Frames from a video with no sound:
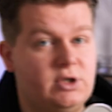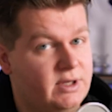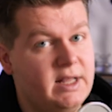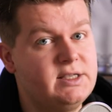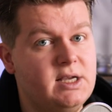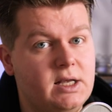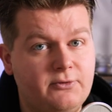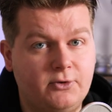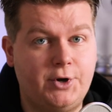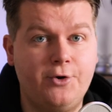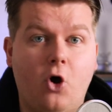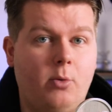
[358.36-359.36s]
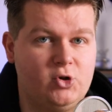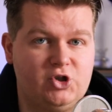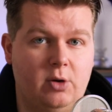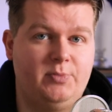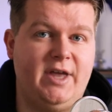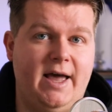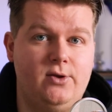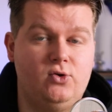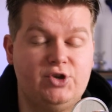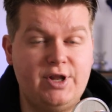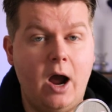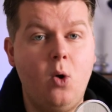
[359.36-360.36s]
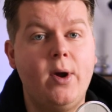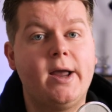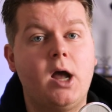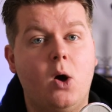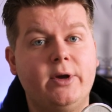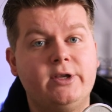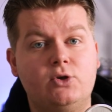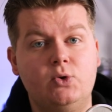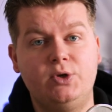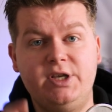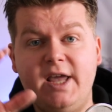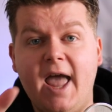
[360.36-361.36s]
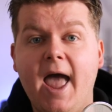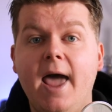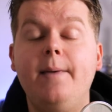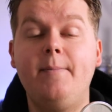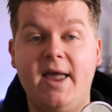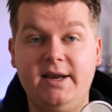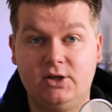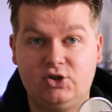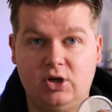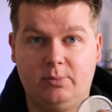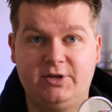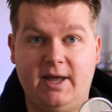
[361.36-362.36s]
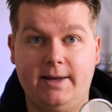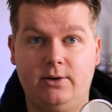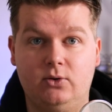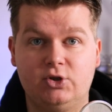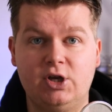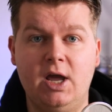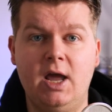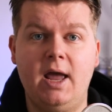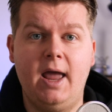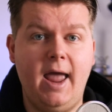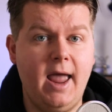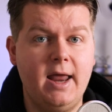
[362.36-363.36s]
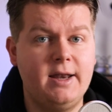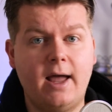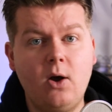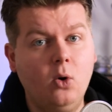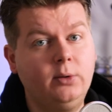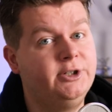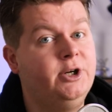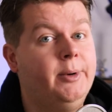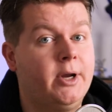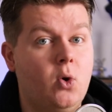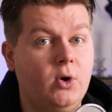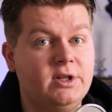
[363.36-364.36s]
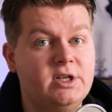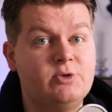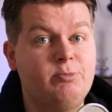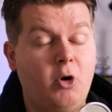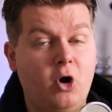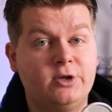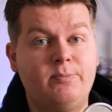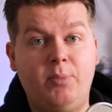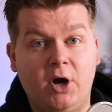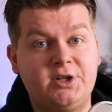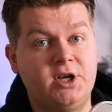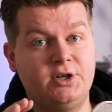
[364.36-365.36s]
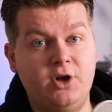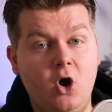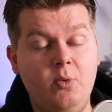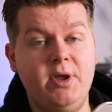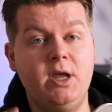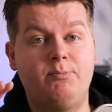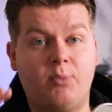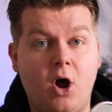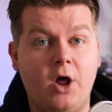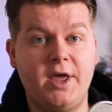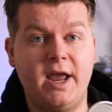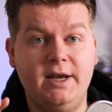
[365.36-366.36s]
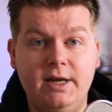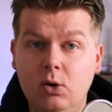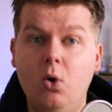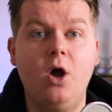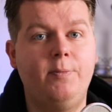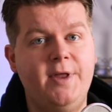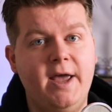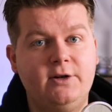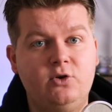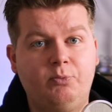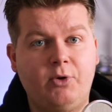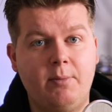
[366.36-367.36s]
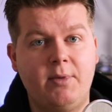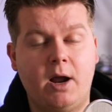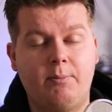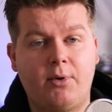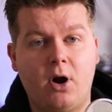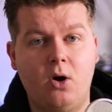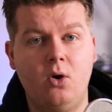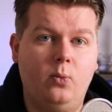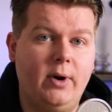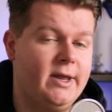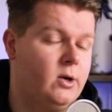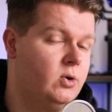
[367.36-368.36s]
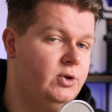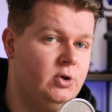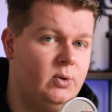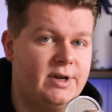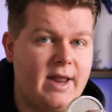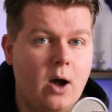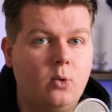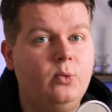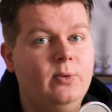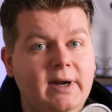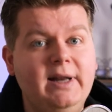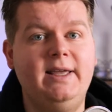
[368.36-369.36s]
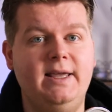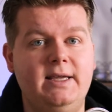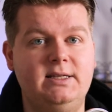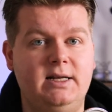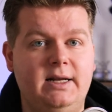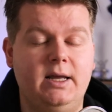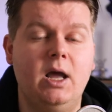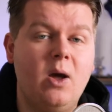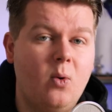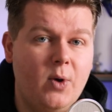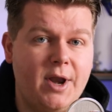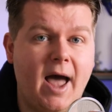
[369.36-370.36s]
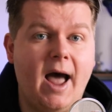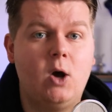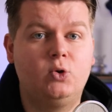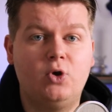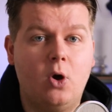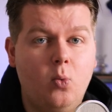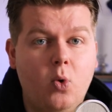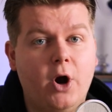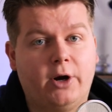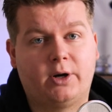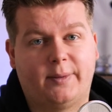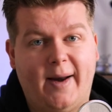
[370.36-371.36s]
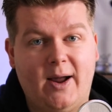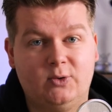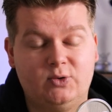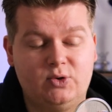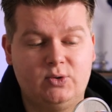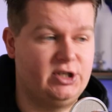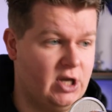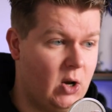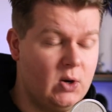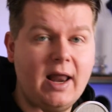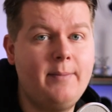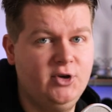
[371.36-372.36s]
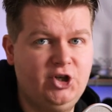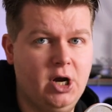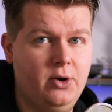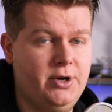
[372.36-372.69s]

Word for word: So that's it for the normal subtitles. Now we're going to the animated subtitles. And I already recorded this part, but Adobe brought a new update to Premiere Pro where you can do it now really easily without a workaround. So let me show